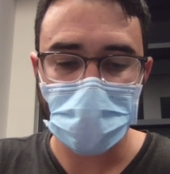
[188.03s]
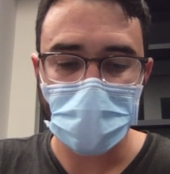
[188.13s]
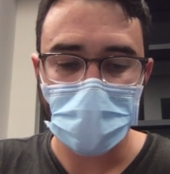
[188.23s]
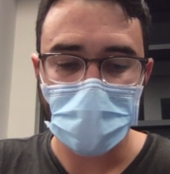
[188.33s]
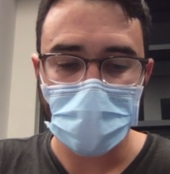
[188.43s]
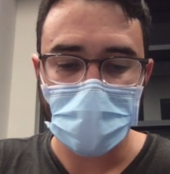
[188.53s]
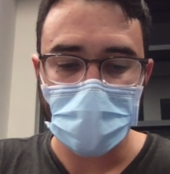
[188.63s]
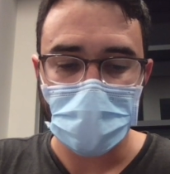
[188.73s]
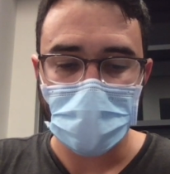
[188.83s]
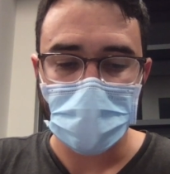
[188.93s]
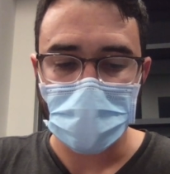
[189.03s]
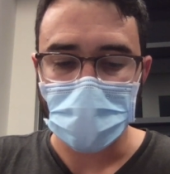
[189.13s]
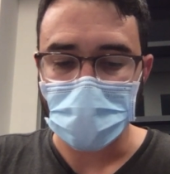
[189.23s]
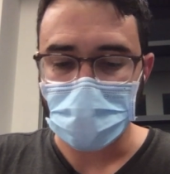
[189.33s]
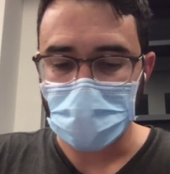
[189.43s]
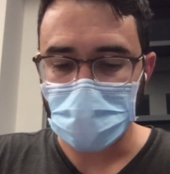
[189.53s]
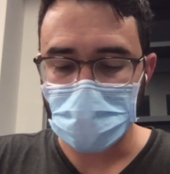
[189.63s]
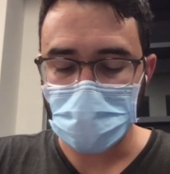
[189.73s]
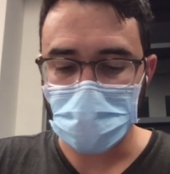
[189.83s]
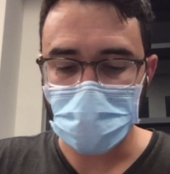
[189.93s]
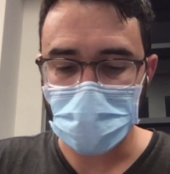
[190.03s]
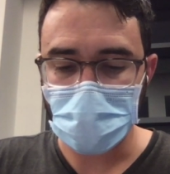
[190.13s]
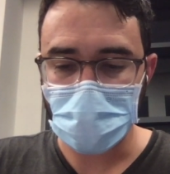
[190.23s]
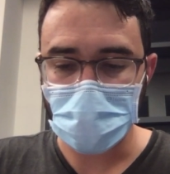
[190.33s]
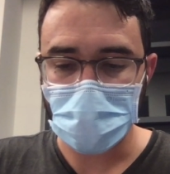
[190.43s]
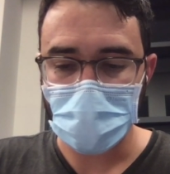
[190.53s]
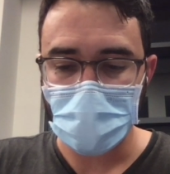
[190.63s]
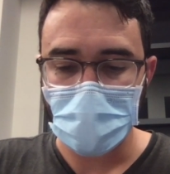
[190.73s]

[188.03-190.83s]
Nothing is said.